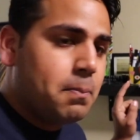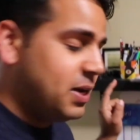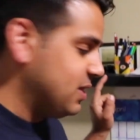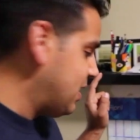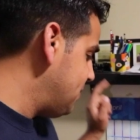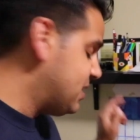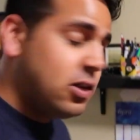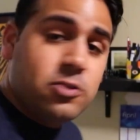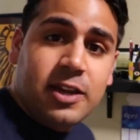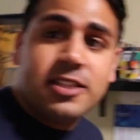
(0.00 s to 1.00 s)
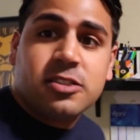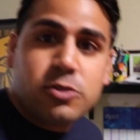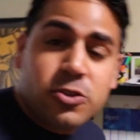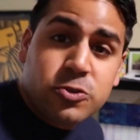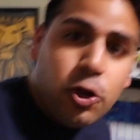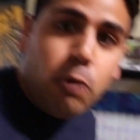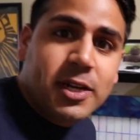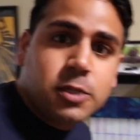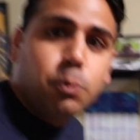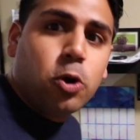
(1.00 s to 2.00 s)
But let me tell you, it's so
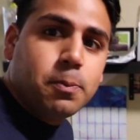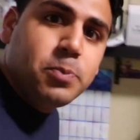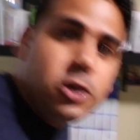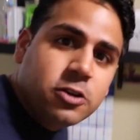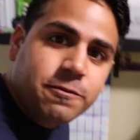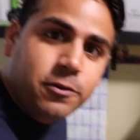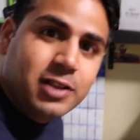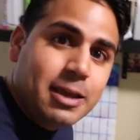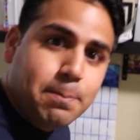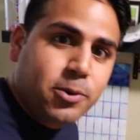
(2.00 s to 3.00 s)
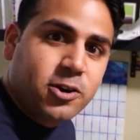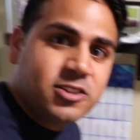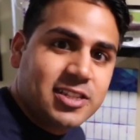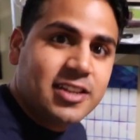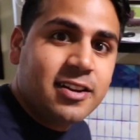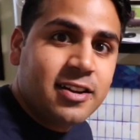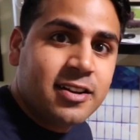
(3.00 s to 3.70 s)
much more beautiful in person.